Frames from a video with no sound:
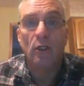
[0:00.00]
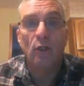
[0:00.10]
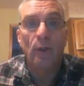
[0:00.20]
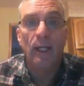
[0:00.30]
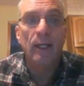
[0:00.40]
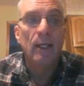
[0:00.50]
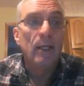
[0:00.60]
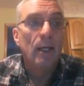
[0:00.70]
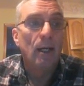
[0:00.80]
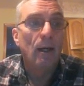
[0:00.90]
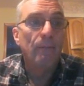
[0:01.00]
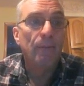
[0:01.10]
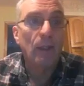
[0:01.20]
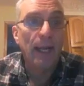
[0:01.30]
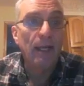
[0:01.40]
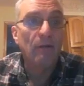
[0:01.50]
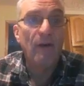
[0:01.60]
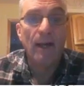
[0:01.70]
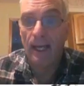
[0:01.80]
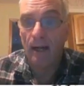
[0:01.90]
including um, lake
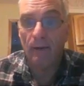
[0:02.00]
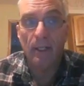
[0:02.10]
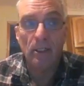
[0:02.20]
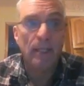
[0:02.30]
effect areas.